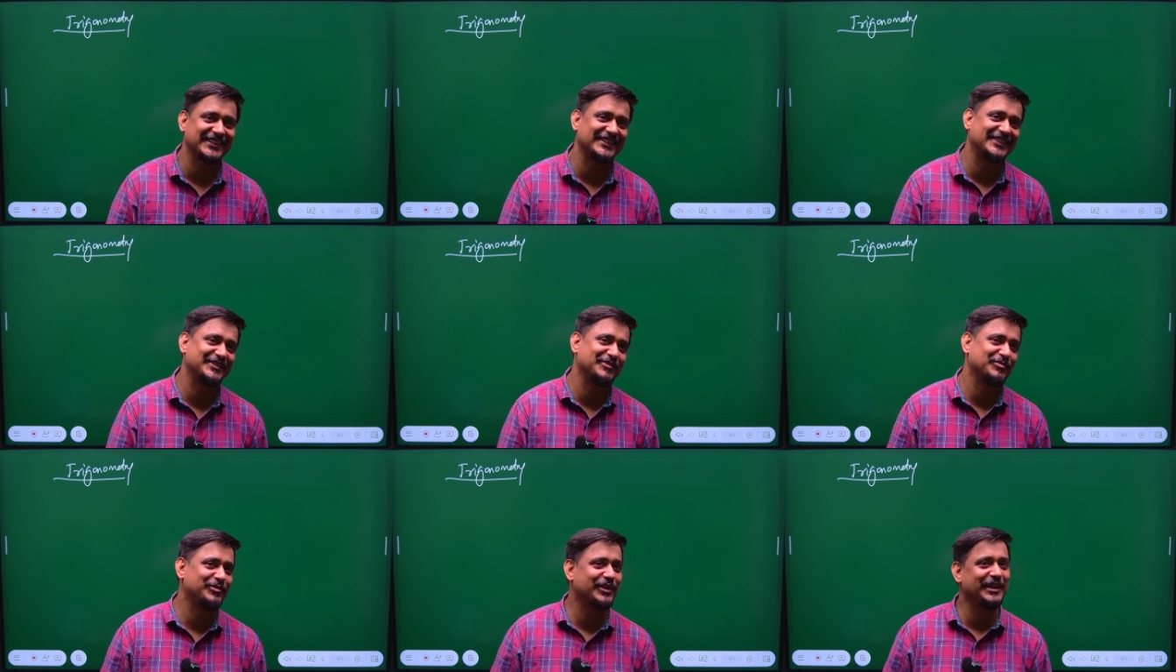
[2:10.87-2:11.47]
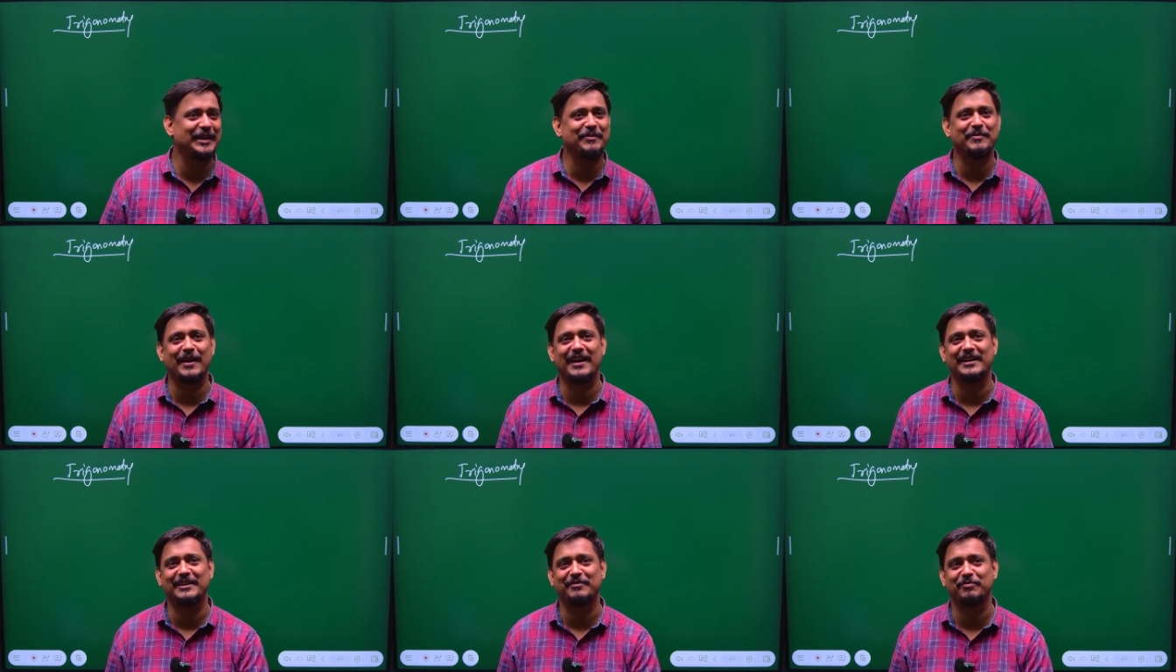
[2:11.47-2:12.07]
Very
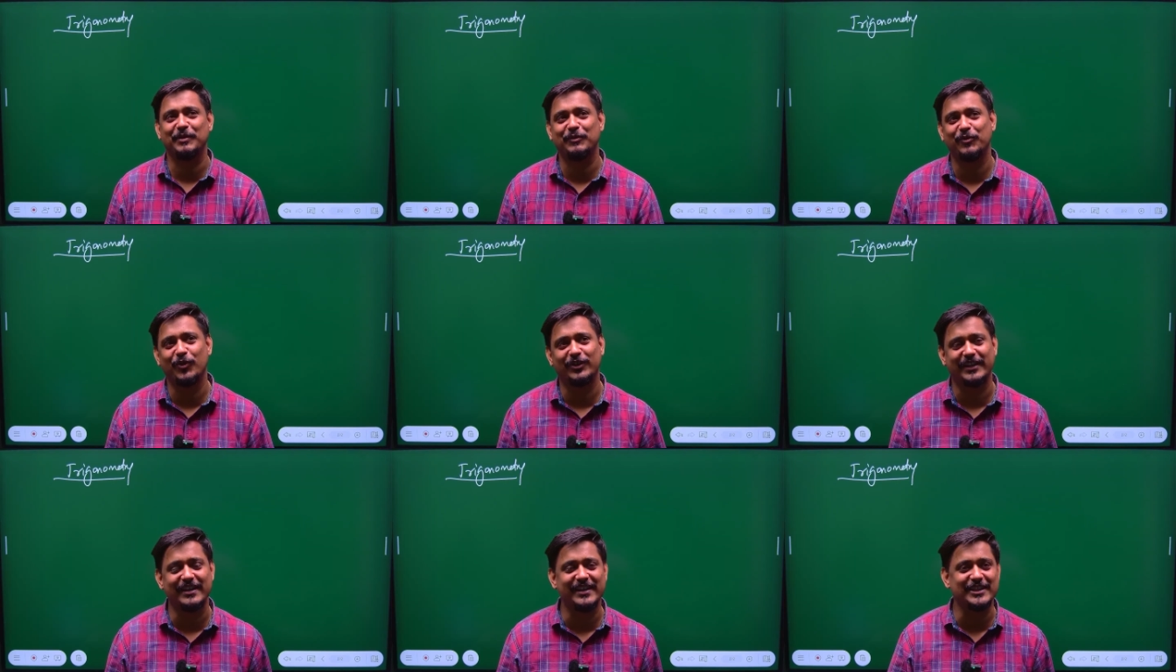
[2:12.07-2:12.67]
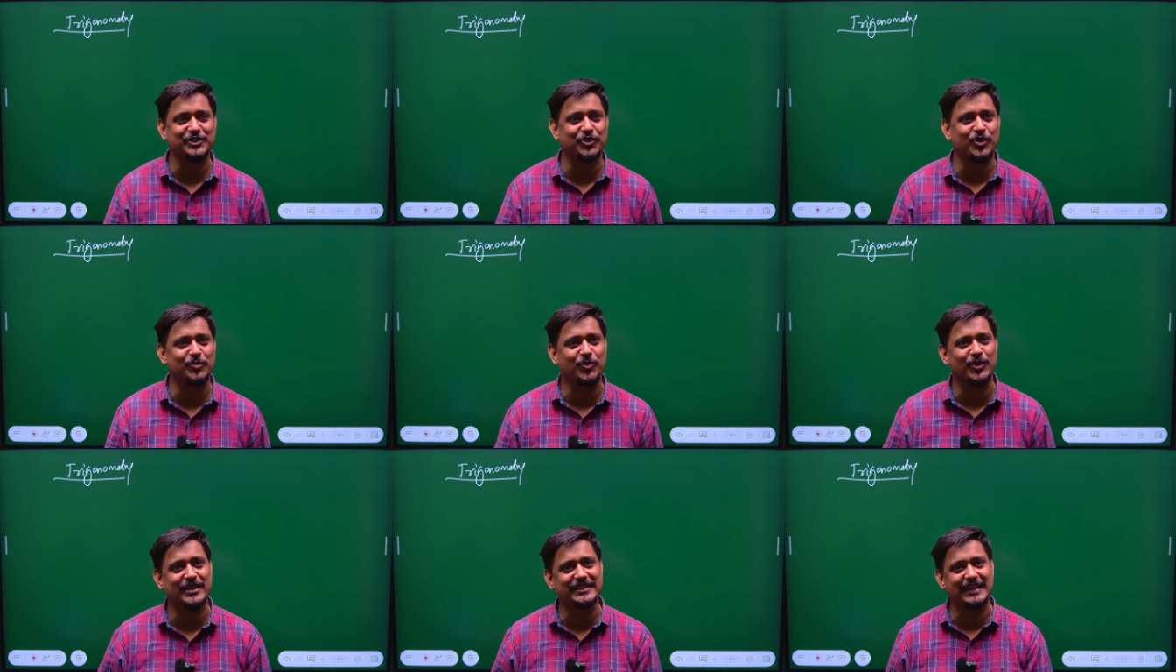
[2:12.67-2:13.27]
bad. Before 10 days you wrote board
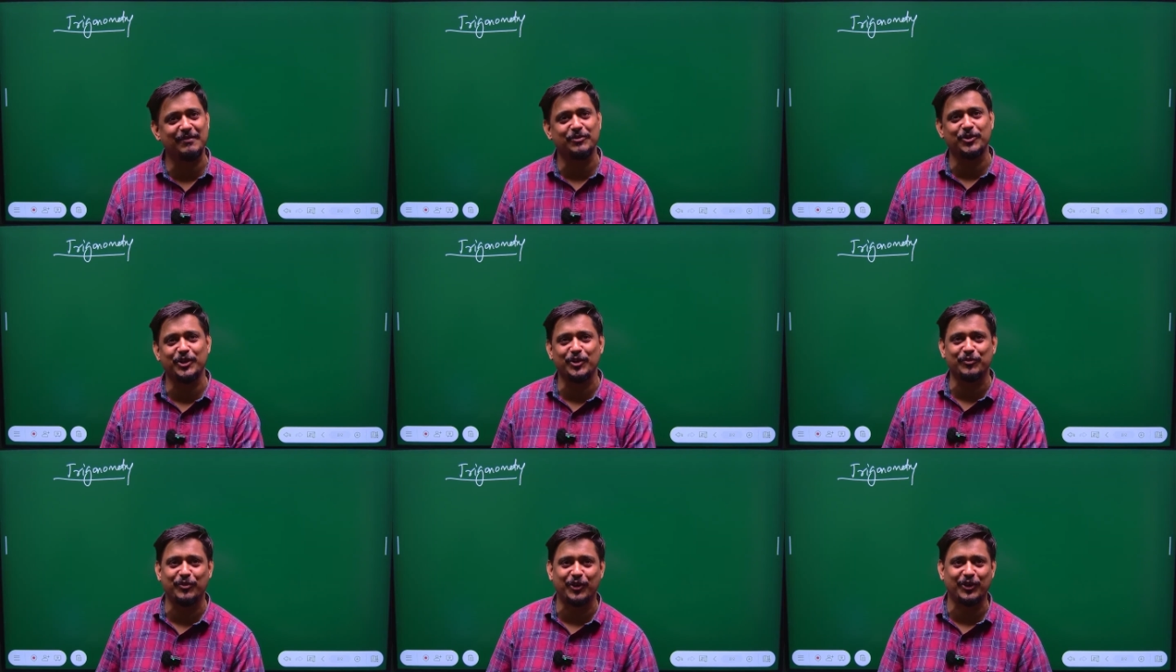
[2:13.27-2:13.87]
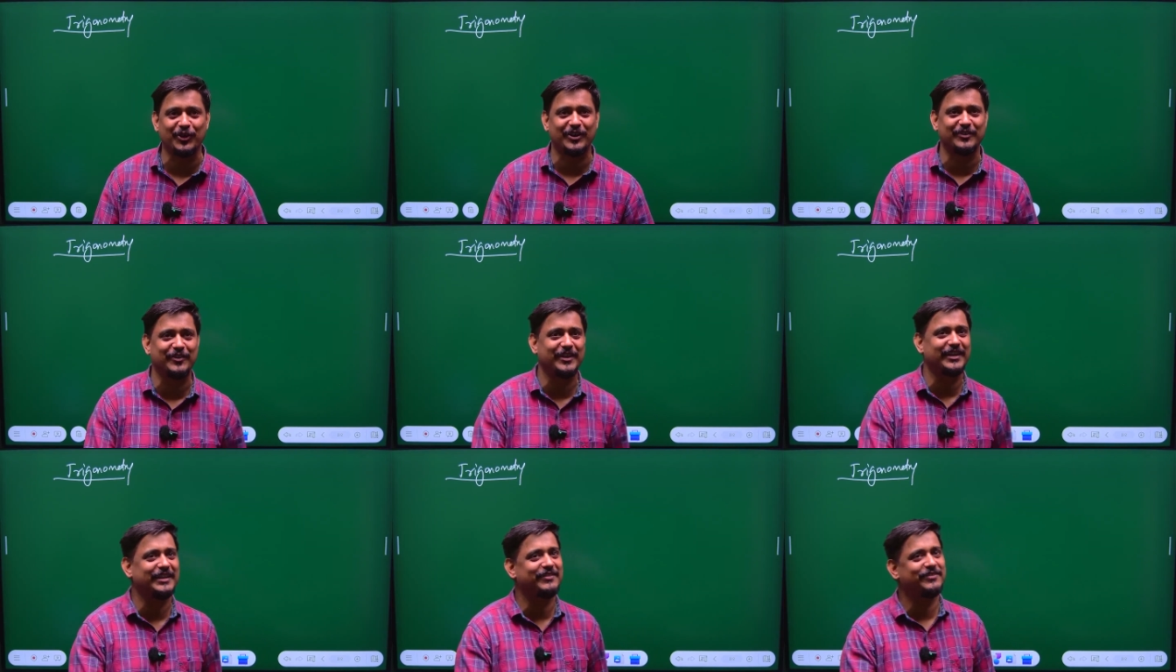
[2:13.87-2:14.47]
exam. Today you forgot.
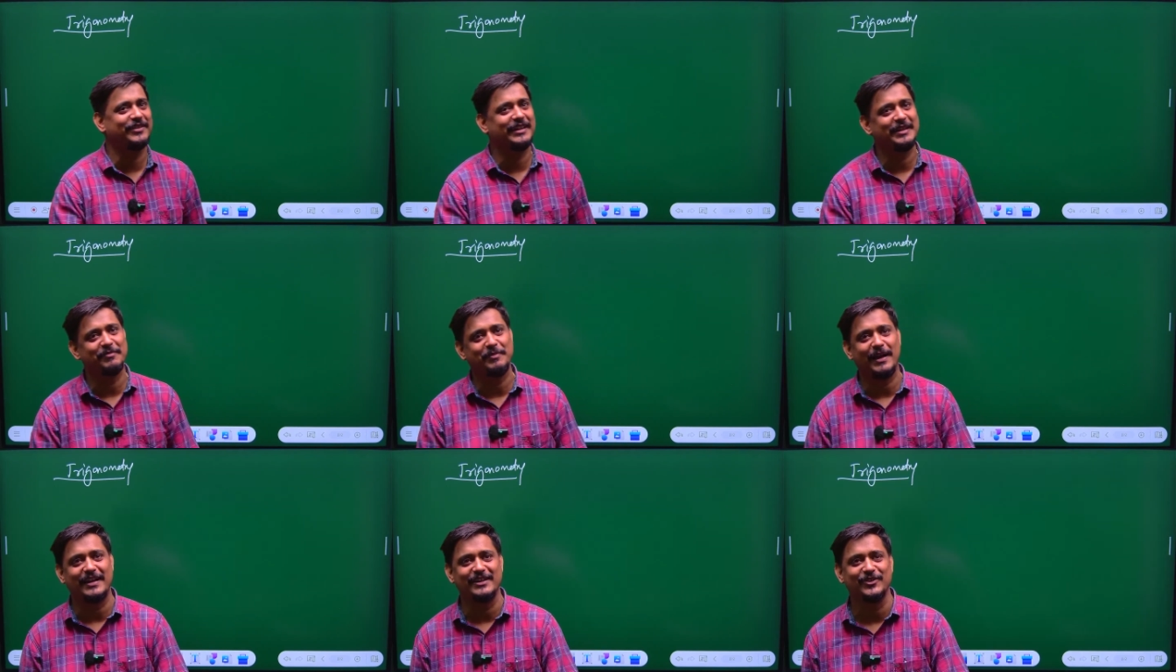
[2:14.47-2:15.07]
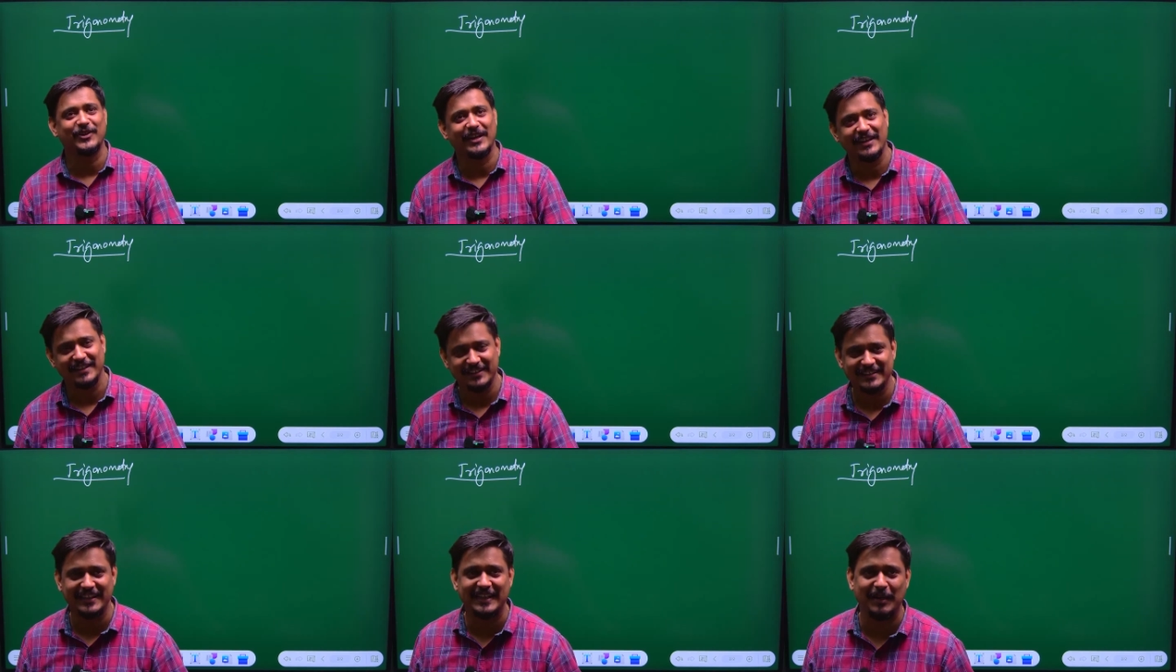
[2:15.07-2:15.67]
Very, very bad. Okay.
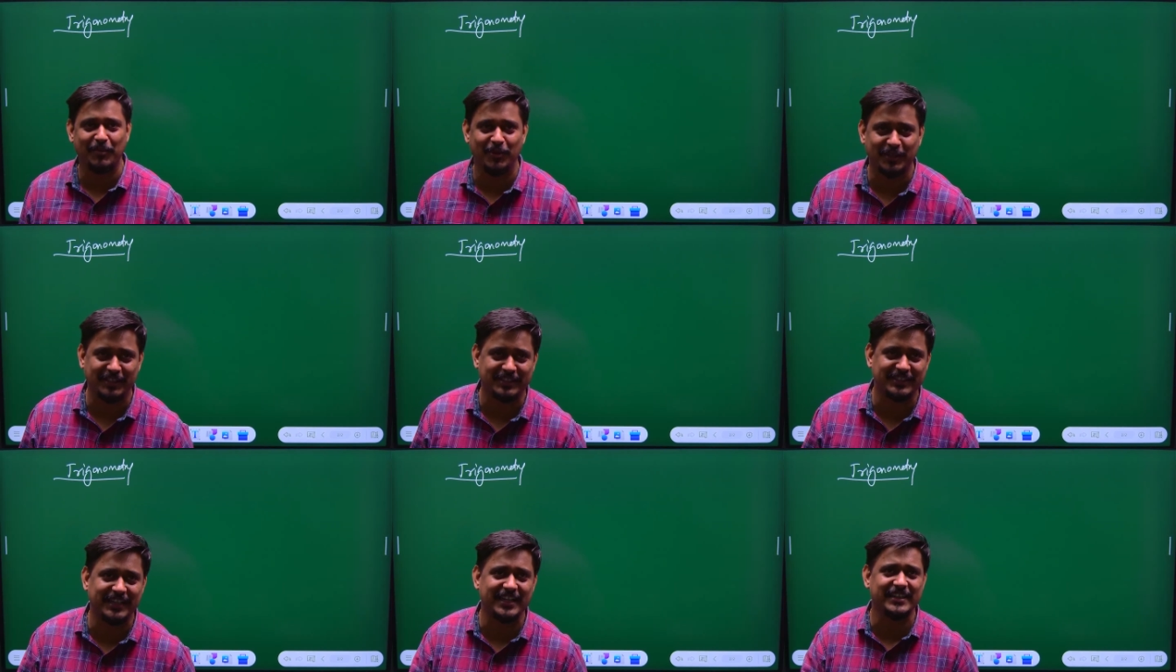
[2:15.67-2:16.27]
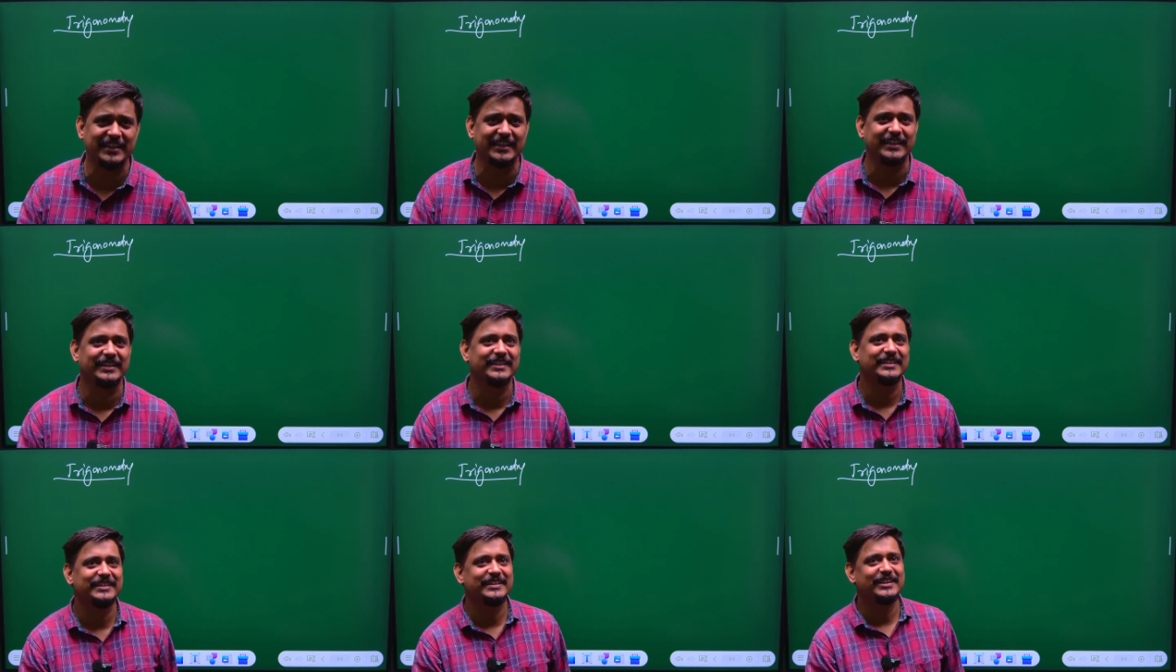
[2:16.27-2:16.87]
Think about it. Srinidhi.
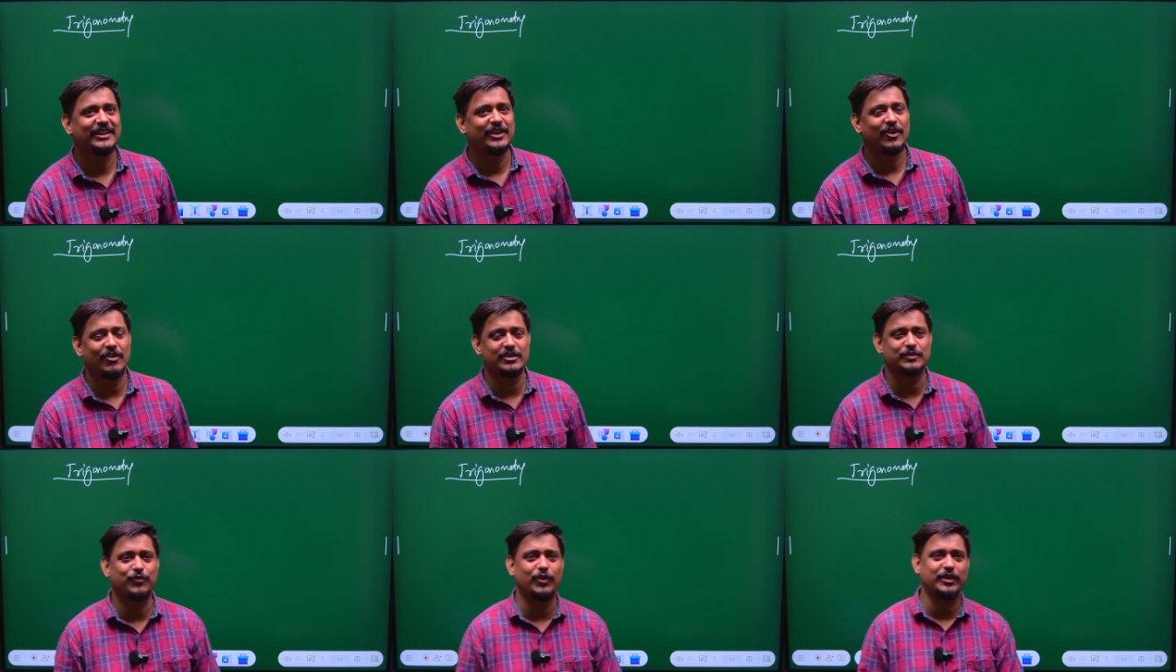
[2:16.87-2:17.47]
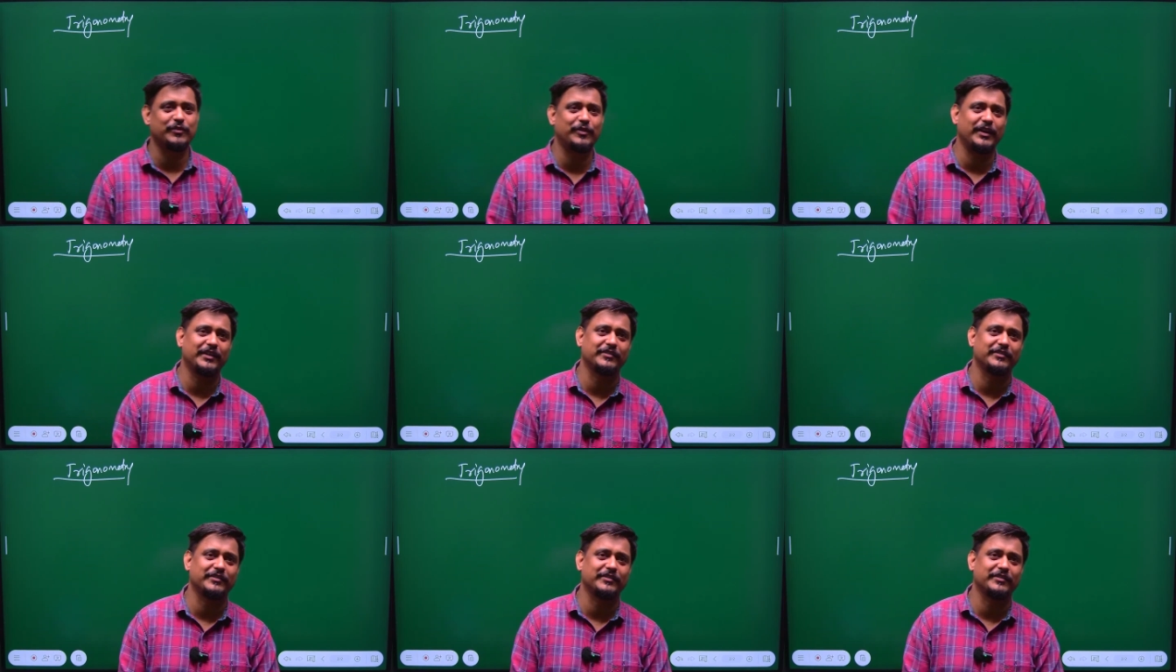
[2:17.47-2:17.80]
Cos 45.